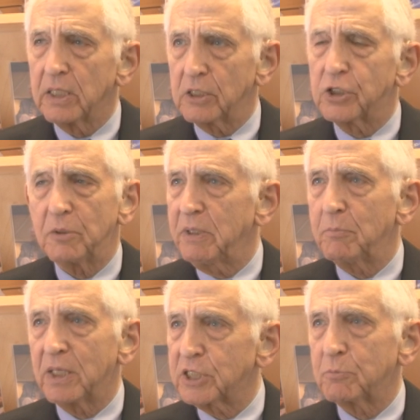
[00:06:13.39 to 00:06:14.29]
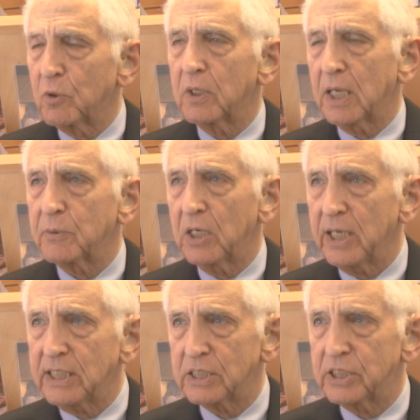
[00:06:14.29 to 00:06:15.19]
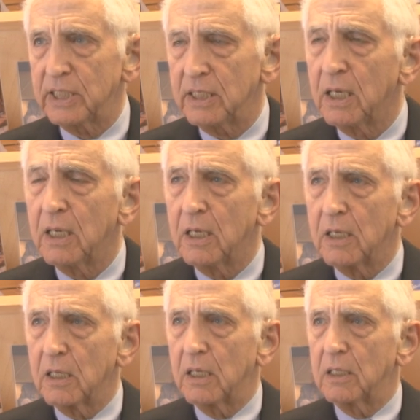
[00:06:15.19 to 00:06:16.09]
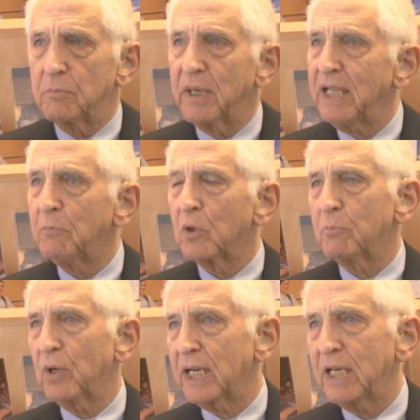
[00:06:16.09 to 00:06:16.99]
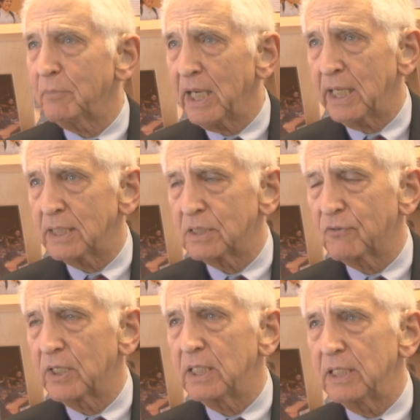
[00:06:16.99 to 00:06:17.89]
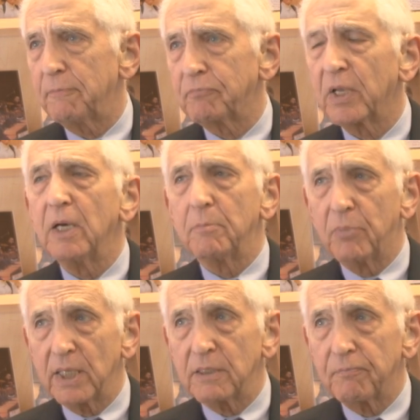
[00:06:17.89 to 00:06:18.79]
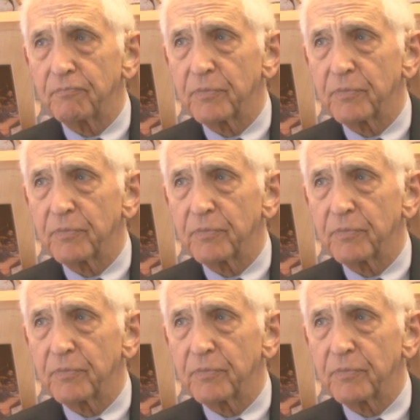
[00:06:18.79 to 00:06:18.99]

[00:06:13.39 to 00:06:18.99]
There should be much more, and I would like to see uh, many more Bradley Mannings, frankly, but